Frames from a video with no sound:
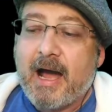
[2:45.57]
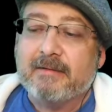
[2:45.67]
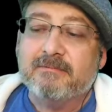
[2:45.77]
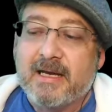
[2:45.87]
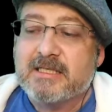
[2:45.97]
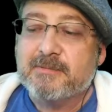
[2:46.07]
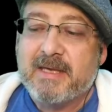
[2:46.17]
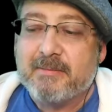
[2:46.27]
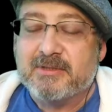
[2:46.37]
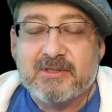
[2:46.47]
I'd like to
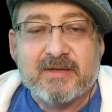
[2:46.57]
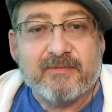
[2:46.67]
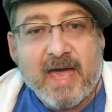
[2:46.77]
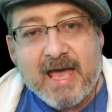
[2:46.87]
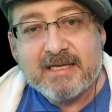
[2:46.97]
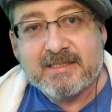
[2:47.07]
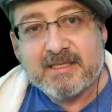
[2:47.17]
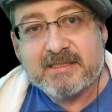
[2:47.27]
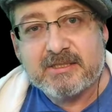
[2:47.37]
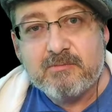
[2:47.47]
be able to give
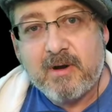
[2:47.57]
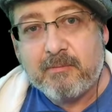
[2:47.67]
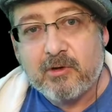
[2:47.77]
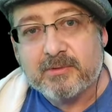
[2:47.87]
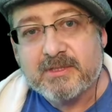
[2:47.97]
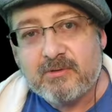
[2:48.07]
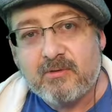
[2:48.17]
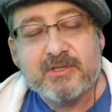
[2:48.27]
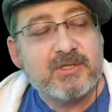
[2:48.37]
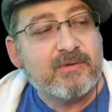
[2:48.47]
access to my portable
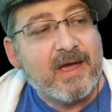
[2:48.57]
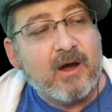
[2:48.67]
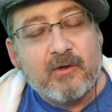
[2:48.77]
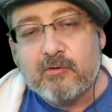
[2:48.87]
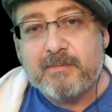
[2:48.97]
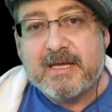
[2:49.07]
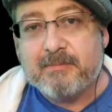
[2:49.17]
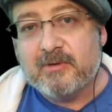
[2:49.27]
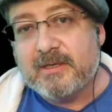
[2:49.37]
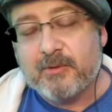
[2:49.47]
storage so that other
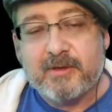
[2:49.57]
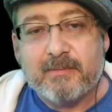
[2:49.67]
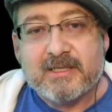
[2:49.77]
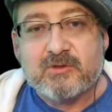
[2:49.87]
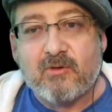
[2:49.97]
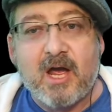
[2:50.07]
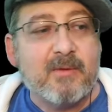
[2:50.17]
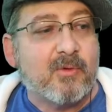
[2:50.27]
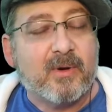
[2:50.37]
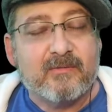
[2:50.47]
people within my
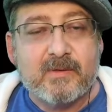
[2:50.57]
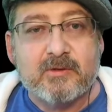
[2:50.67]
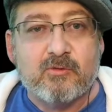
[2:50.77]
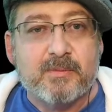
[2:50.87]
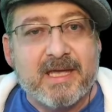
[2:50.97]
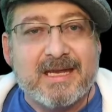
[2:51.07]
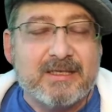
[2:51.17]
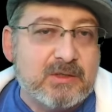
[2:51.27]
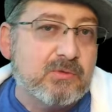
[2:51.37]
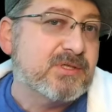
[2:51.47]
tribe or my friend group
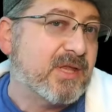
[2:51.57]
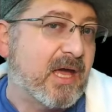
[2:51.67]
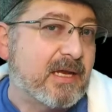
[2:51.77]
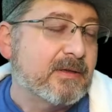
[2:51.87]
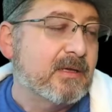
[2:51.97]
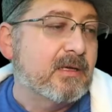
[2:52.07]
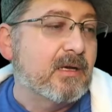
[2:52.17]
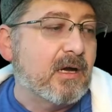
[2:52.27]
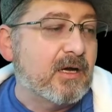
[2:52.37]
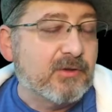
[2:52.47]
can use that,
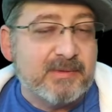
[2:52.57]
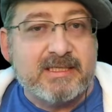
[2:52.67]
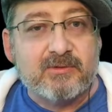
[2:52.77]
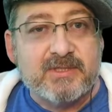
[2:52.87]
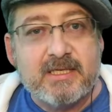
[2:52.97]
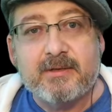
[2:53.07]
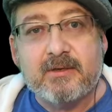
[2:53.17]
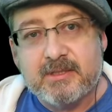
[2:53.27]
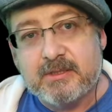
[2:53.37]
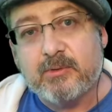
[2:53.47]
the materials in
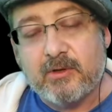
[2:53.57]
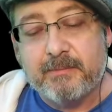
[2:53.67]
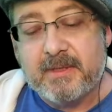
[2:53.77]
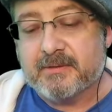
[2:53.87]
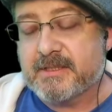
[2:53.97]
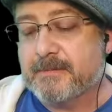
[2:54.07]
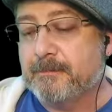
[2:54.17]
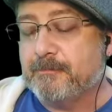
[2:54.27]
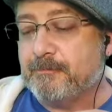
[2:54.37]
there to do their builds.